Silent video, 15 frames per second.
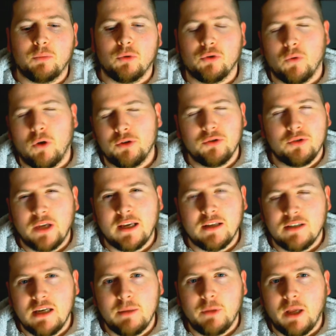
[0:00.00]
But to also take
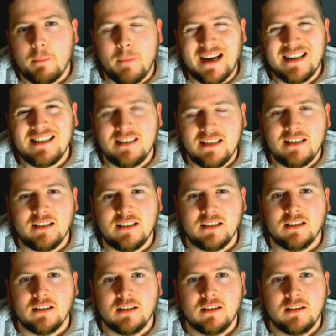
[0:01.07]
a team like Man
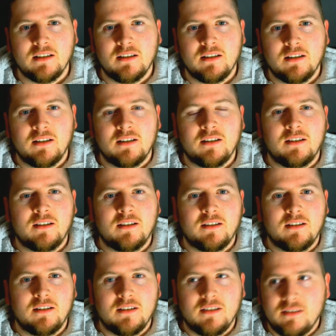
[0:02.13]
City
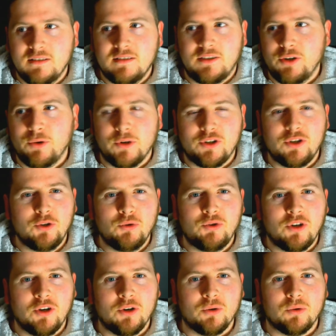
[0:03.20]
to a
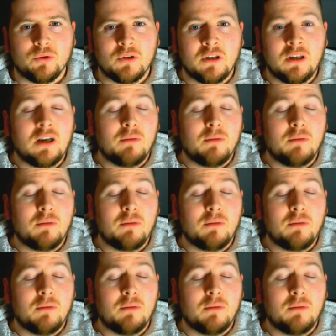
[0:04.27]
2-2,